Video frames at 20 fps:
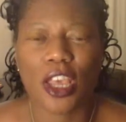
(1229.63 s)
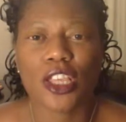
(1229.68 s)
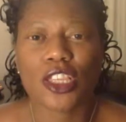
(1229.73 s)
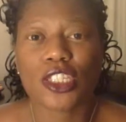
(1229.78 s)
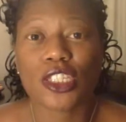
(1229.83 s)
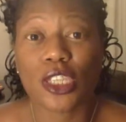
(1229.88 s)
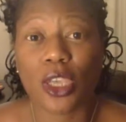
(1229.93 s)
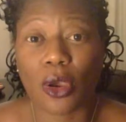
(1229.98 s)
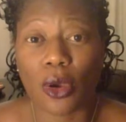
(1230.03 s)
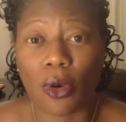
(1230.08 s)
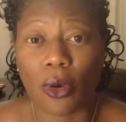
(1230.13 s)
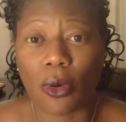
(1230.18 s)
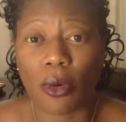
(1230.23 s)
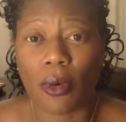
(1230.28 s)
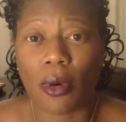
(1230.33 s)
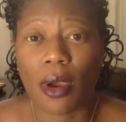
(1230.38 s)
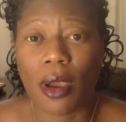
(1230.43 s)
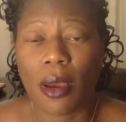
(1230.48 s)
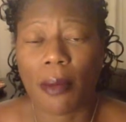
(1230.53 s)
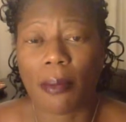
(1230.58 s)
So
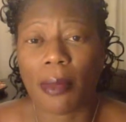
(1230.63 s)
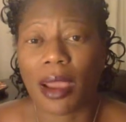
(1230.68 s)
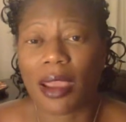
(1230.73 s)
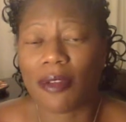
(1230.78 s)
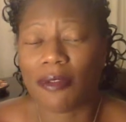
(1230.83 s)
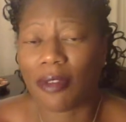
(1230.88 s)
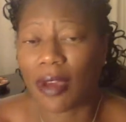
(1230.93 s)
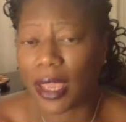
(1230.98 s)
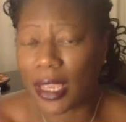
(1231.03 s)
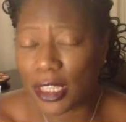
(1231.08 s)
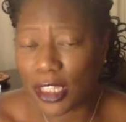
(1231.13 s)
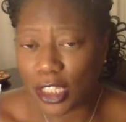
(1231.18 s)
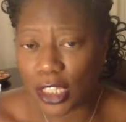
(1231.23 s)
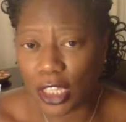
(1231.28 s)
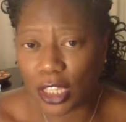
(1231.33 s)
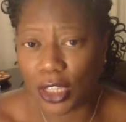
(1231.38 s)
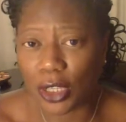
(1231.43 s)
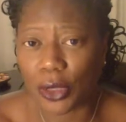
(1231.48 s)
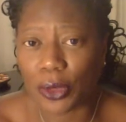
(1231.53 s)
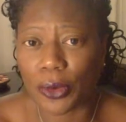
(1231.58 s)
my advice
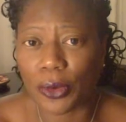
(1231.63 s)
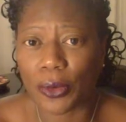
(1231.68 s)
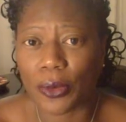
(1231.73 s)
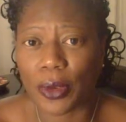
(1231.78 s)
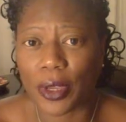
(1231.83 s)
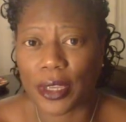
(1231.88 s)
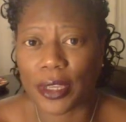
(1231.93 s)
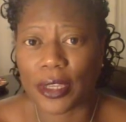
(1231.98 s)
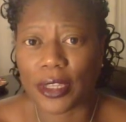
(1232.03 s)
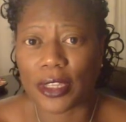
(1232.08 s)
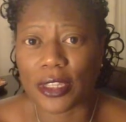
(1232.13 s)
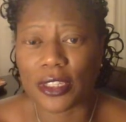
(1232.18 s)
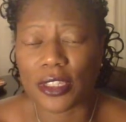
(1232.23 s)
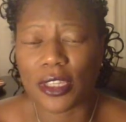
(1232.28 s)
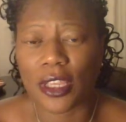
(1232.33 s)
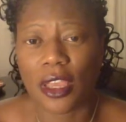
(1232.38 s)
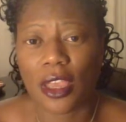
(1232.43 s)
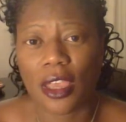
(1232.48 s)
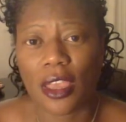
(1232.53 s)
to you is